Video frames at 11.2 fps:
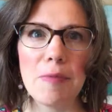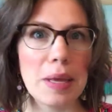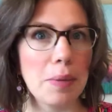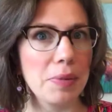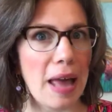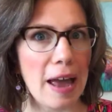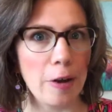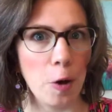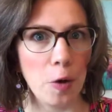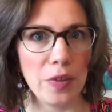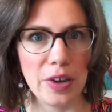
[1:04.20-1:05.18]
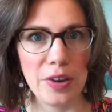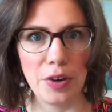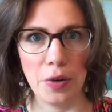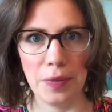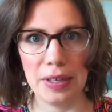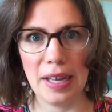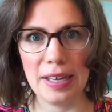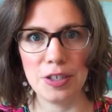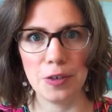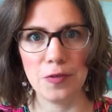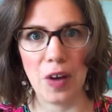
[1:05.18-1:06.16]
of be a black hole that you don't realize
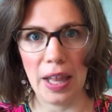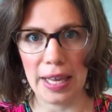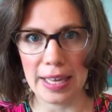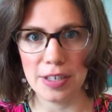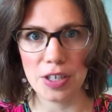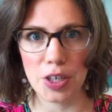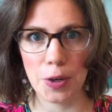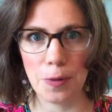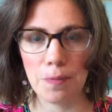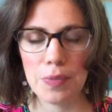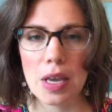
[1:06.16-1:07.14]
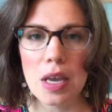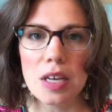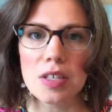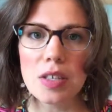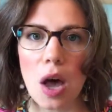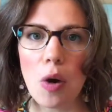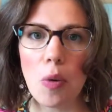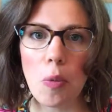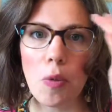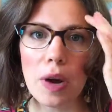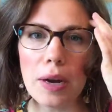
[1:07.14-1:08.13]
you're falling into. So
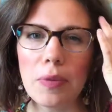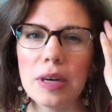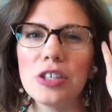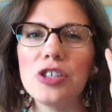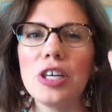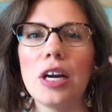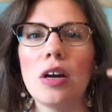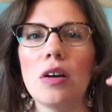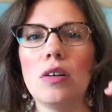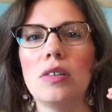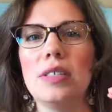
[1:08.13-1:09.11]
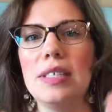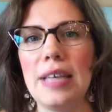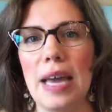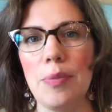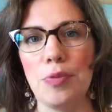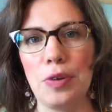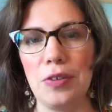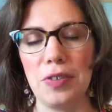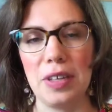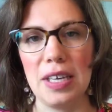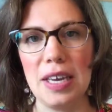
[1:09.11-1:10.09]
what I want to share today
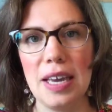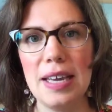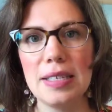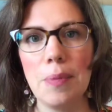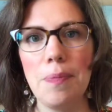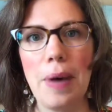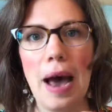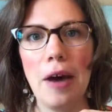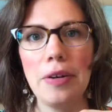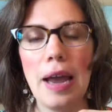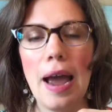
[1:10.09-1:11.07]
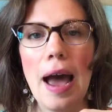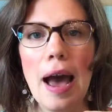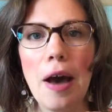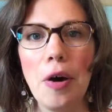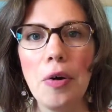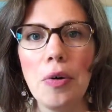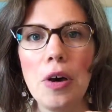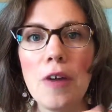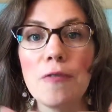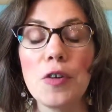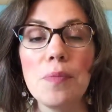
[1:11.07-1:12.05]
briefly is about how,
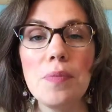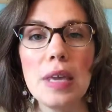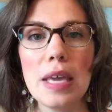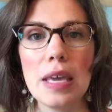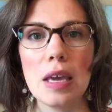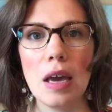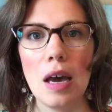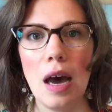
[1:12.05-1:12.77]
for me,